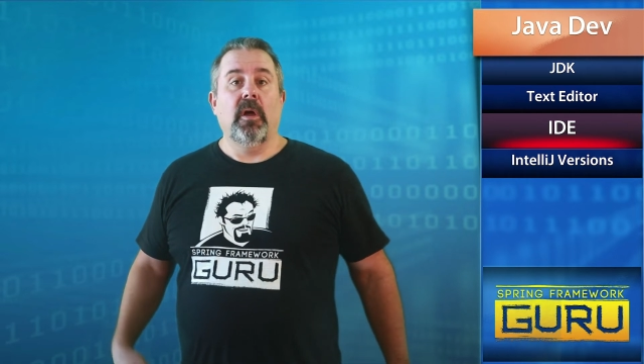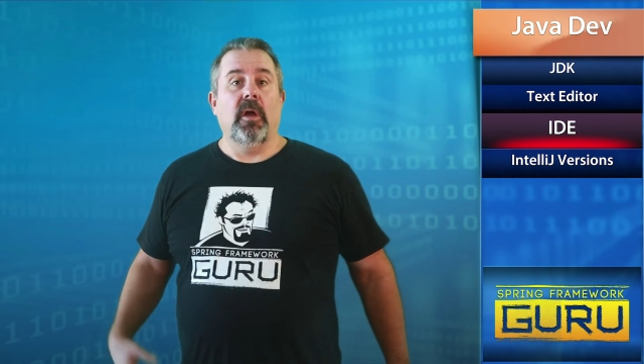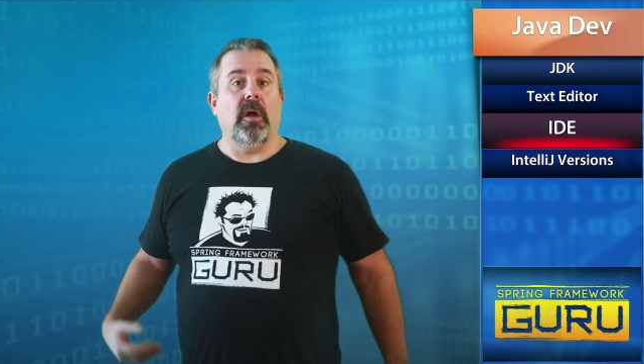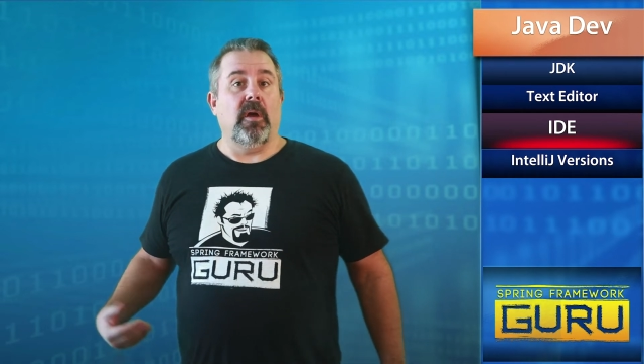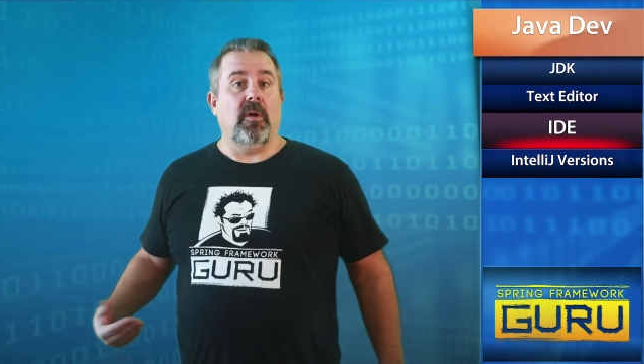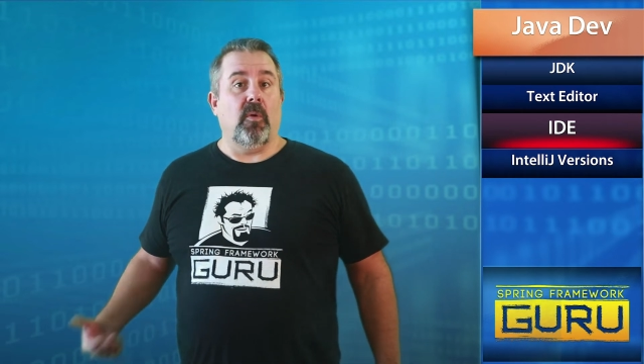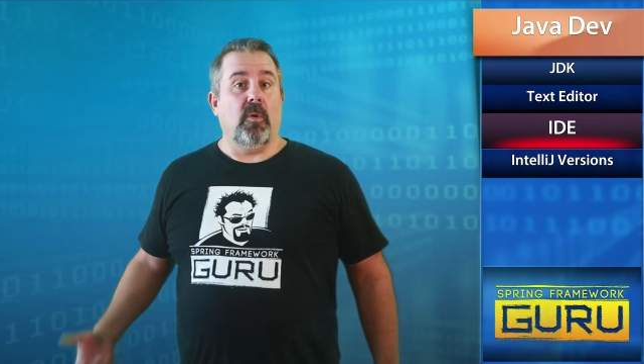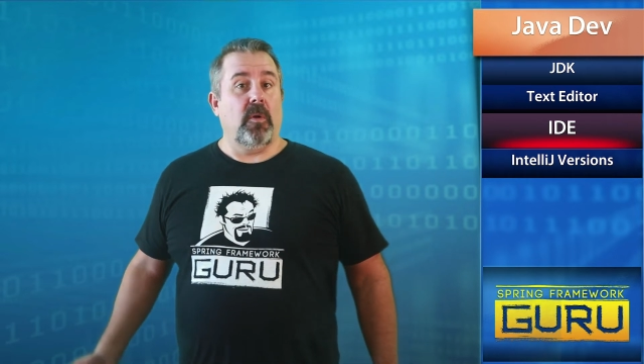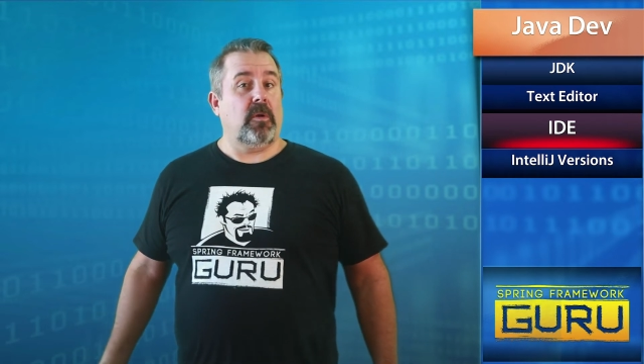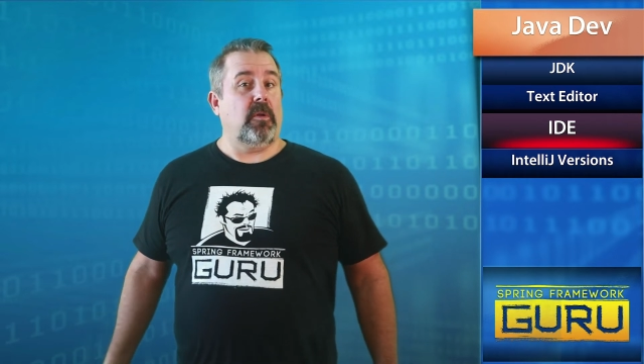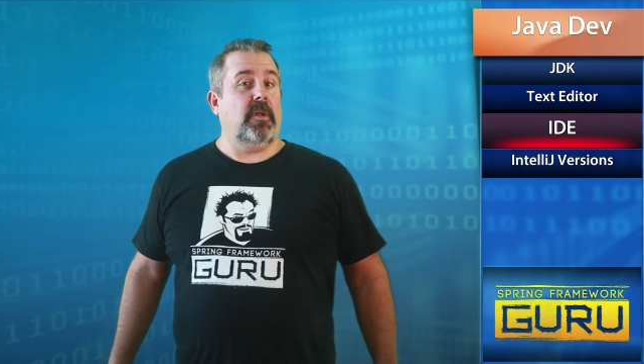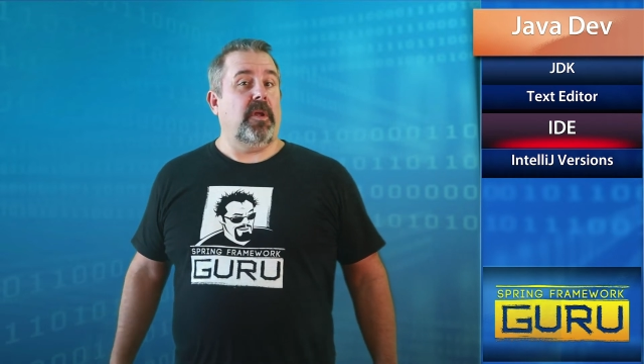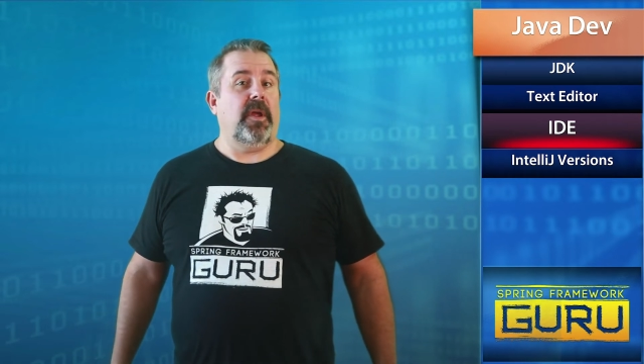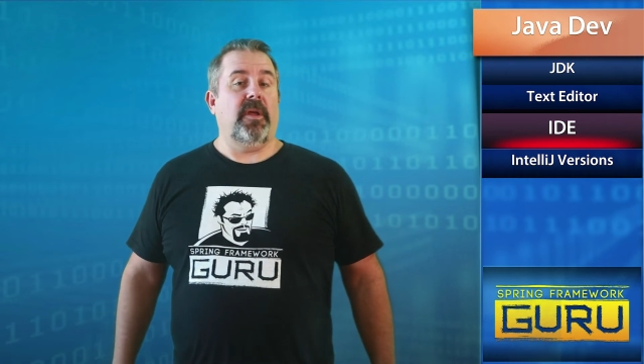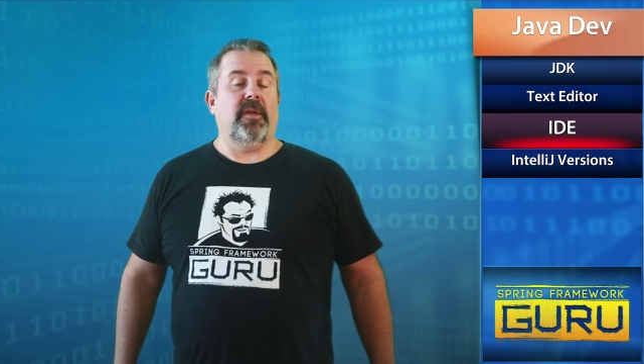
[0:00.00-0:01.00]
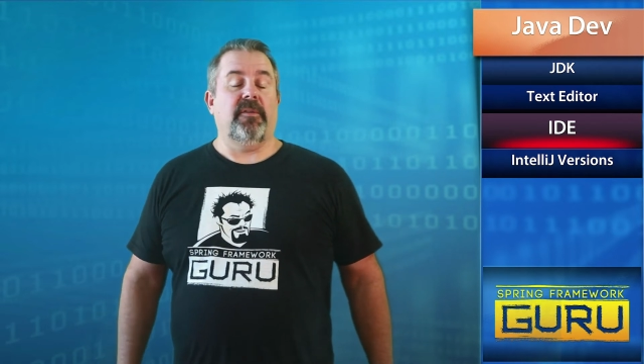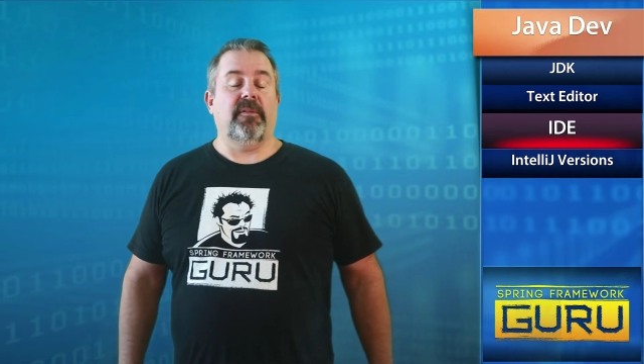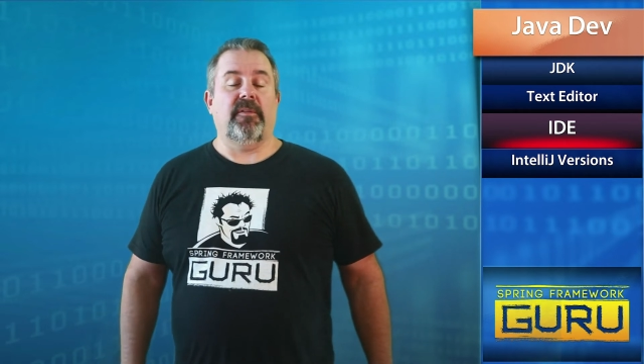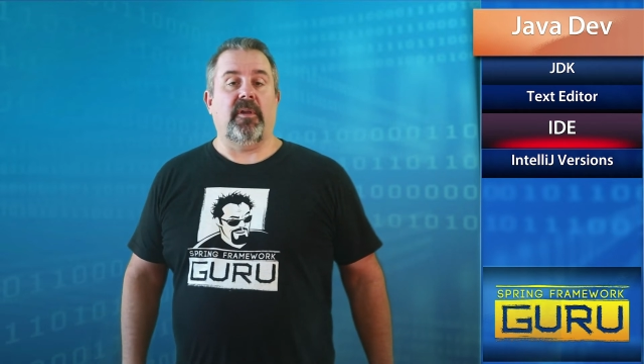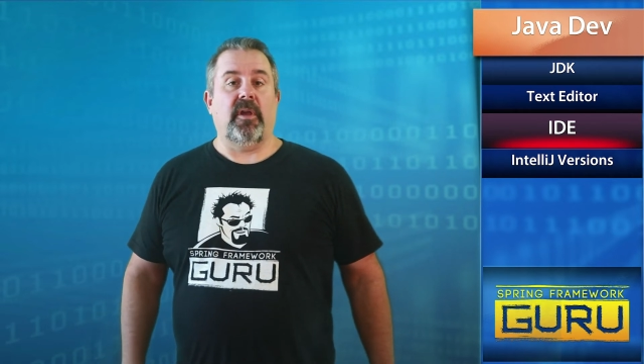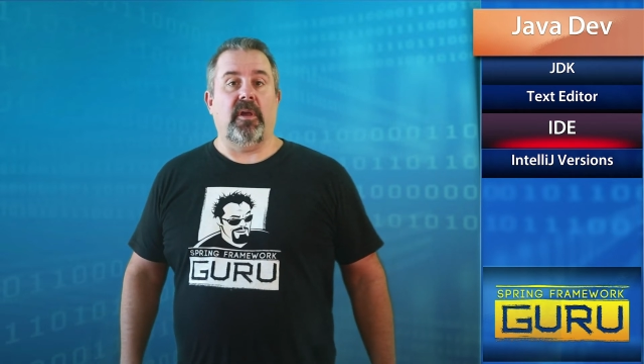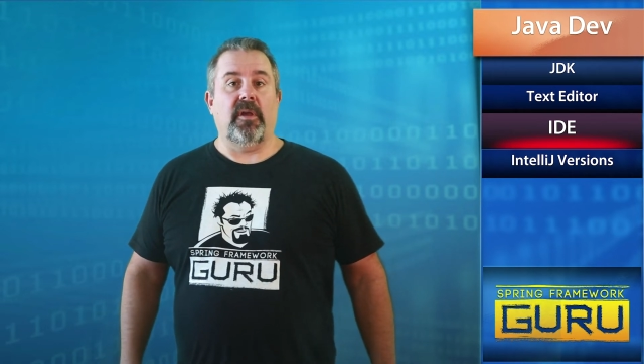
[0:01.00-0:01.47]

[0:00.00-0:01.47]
Oracle has